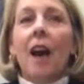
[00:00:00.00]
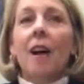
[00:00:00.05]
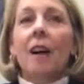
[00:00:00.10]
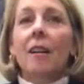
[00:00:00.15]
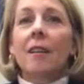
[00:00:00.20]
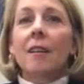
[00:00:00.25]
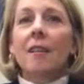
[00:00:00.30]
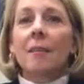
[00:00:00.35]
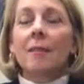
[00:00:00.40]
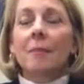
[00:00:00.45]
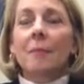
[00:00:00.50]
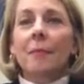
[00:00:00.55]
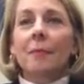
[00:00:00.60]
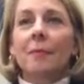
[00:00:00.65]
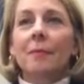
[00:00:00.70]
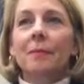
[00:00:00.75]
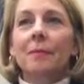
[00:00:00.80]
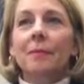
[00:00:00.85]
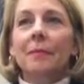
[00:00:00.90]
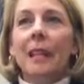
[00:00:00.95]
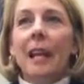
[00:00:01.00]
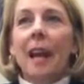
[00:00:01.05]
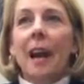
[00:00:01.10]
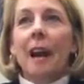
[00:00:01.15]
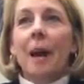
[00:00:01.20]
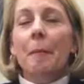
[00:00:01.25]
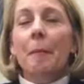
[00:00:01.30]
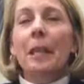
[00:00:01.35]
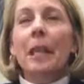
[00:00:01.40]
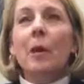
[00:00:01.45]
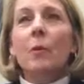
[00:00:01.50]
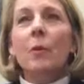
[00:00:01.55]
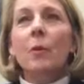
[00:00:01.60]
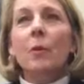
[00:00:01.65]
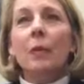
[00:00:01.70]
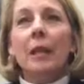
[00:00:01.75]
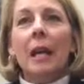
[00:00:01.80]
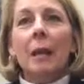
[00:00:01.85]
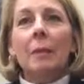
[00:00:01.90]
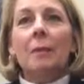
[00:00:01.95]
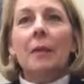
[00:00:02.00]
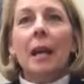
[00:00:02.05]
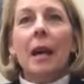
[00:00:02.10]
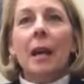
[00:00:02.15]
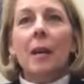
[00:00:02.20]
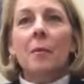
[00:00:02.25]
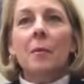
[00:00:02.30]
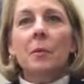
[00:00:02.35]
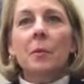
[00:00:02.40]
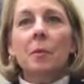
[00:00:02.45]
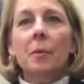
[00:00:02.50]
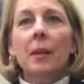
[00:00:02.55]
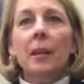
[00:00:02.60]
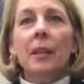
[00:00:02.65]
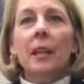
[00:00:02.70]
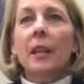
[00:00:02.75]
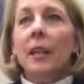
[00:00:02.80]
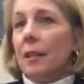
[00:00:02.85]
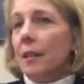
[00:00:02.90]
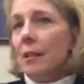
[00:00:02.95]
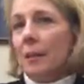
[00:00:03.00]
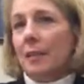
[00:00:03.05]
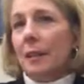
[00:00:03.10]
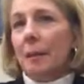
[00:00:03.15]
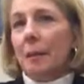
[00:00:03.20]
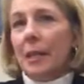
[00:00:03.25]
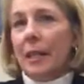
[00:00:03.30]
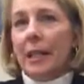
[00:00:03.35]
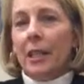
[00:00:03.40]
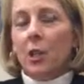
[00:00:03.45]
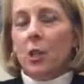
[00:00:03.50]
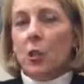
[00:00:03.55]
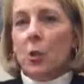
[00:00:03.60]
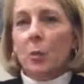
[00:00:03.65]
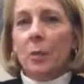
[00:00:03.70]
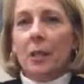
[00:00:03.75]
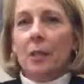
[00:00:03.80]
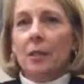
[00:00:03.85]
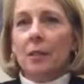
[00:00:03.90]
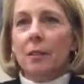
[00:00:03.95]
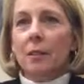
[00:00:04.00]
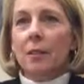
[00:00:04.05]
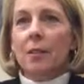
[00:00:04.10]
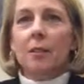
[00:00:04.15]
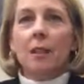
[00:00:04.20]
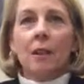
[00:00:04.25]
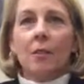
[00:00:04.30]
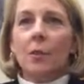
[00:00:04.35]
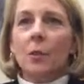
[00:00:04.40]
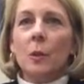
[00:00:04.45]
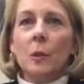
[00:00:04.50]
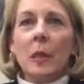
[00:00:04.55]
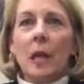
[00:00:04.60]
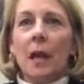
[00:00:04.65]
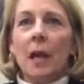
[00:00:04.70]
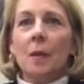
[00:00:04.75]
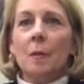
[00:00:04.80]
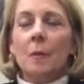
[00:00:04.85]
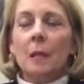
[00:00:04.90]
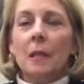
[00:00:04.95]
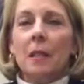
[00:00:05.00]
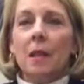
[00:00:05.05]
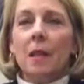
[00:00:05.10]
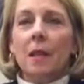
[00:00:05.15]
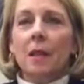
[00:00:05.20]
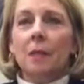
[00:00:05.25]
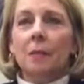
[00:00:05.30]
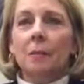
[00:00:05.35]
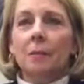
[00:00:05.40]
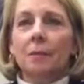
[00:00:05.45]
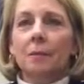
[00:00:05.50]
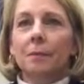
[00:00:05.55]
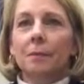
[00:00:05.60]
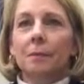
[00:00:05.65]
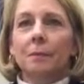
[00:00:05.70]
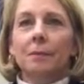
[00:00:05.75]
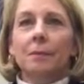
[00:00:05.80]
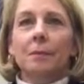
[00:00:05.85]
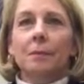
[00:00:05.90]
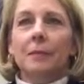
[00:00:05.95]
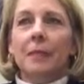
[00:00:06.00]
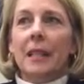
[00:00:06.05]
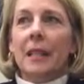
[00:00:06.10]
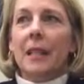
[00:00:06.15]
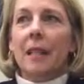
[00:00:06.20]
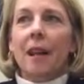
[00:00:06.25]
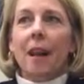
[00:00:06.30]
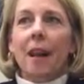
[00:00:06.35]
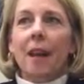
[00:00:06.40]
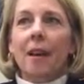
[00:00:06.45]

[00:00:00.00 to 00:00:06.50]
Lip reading: I won't name names, but yes, there's been several times that